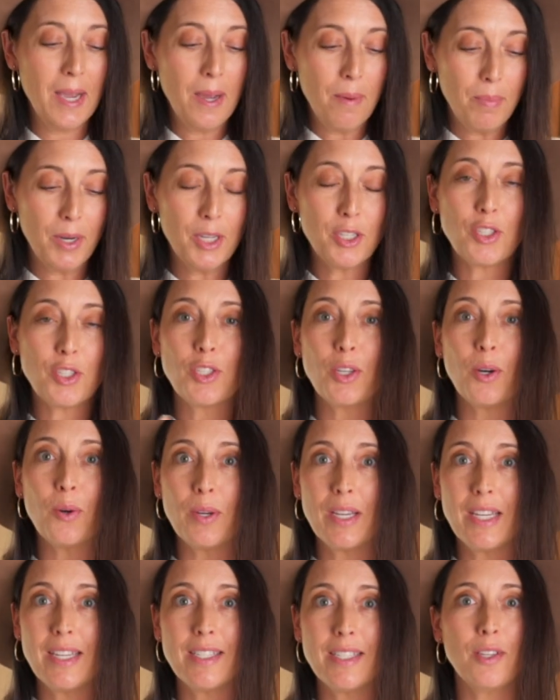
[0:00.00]
But so
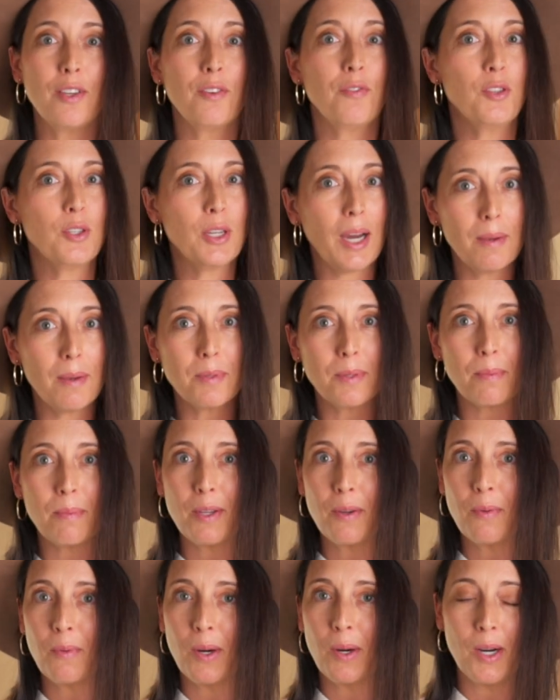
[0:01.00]
easy, if you type
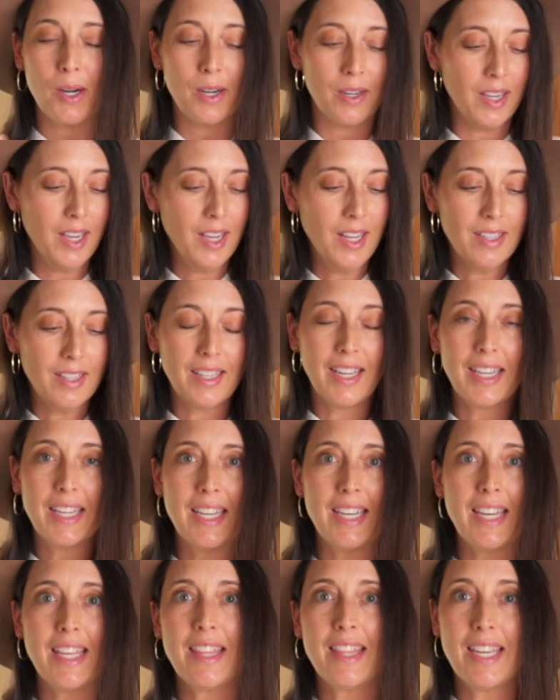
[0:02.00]
something wrong, like
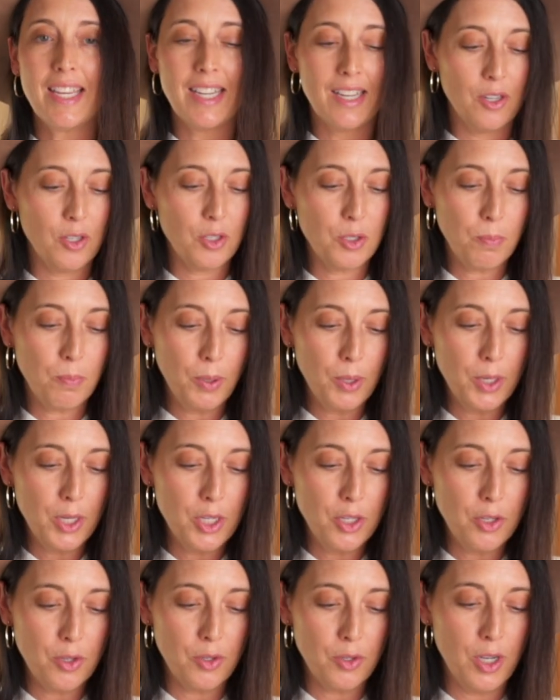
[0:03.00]
anything else, put
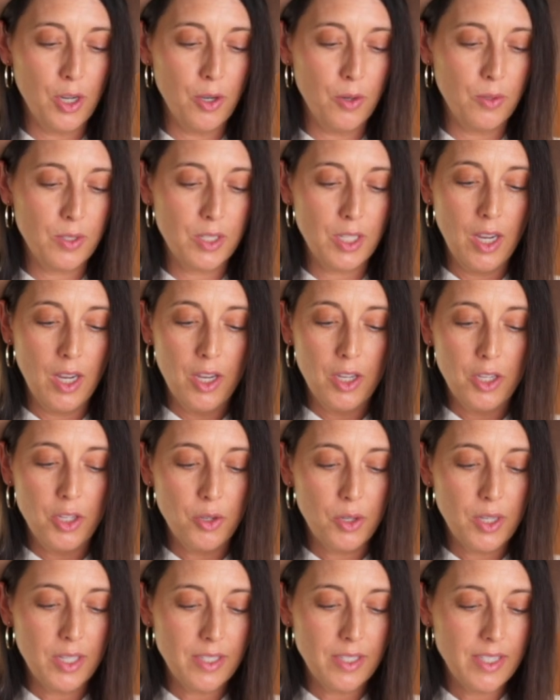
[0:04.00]
in your notes,
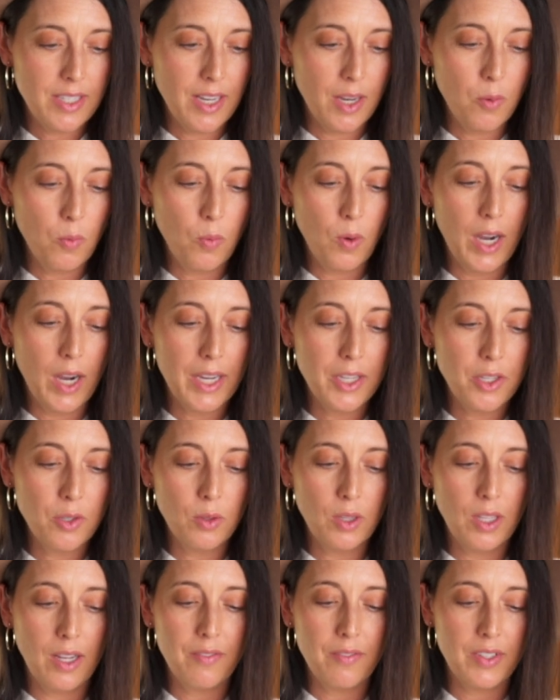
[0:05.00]
you can say why you
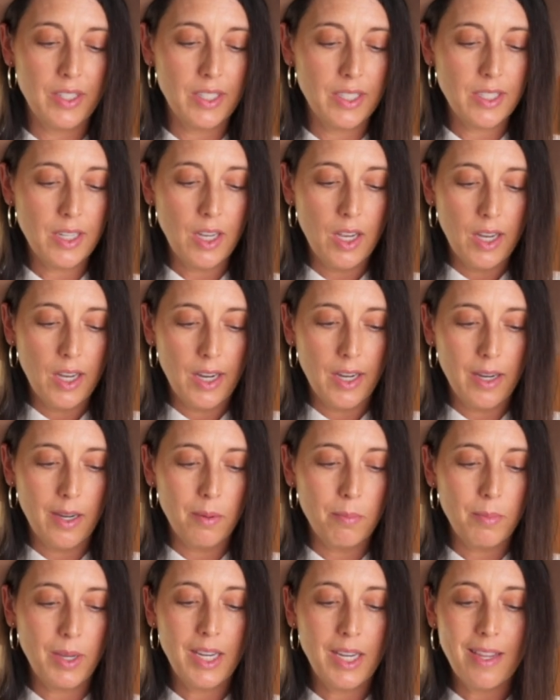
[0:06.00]
love it,
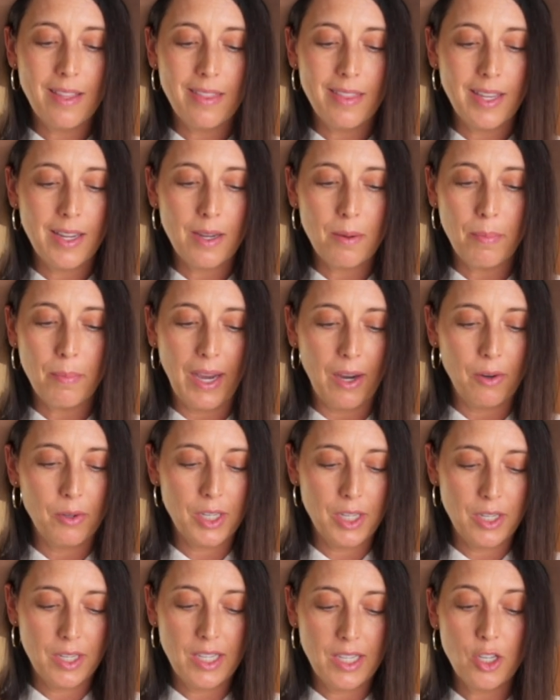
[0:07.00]
anything about
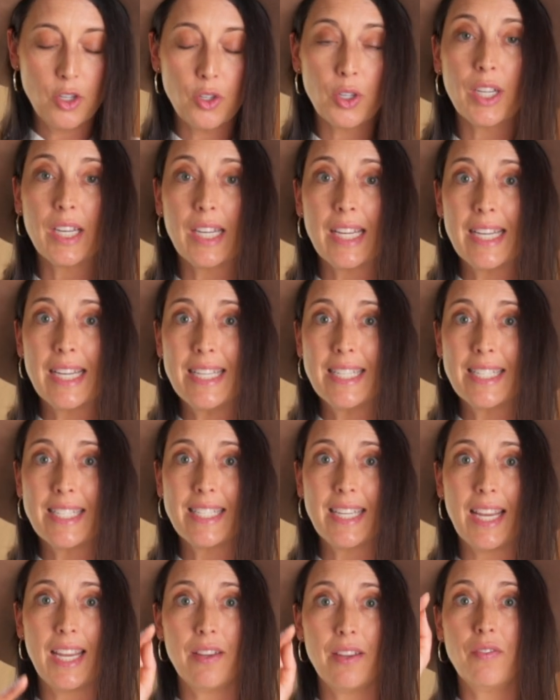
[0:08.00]
it, and then you're gonna hit
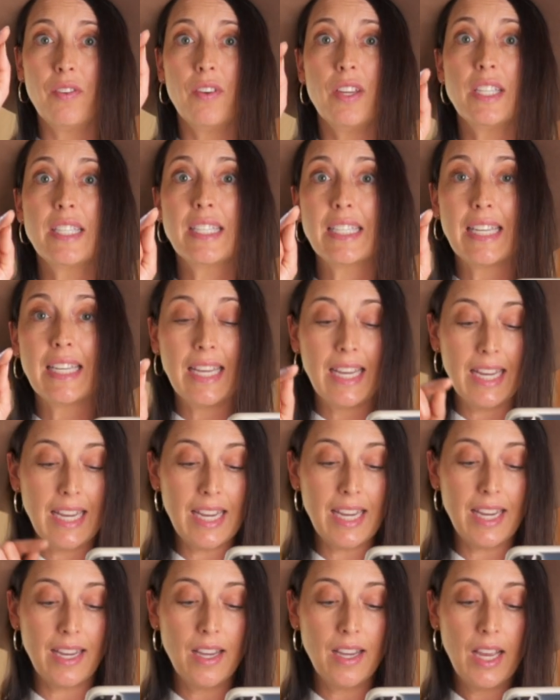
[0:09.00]
save. It's
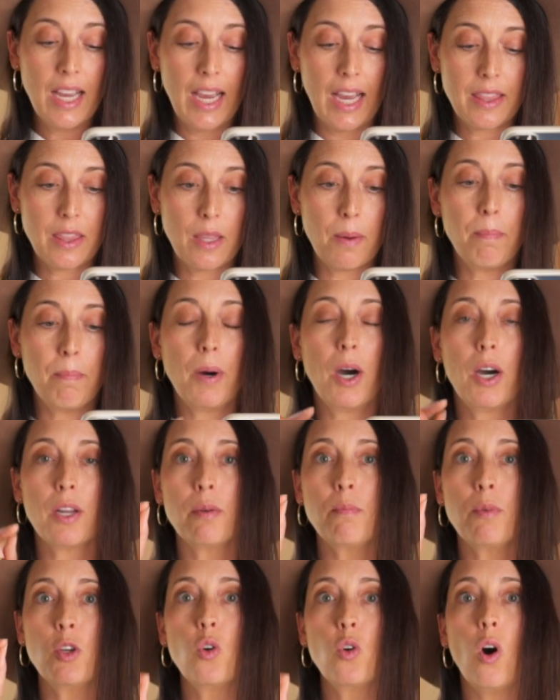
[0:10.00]
key at the
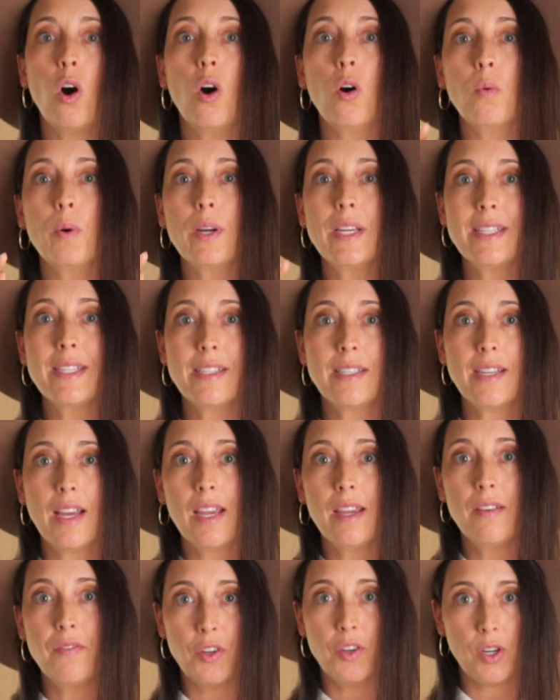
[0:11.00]
bottom, you always
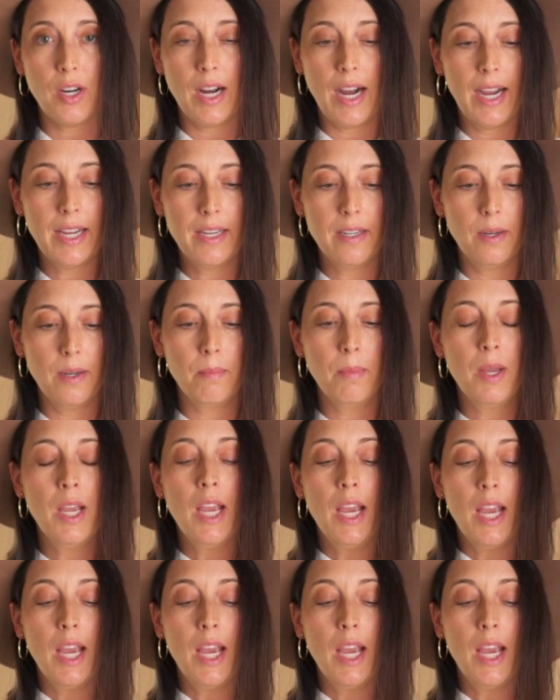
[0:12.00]
save your item.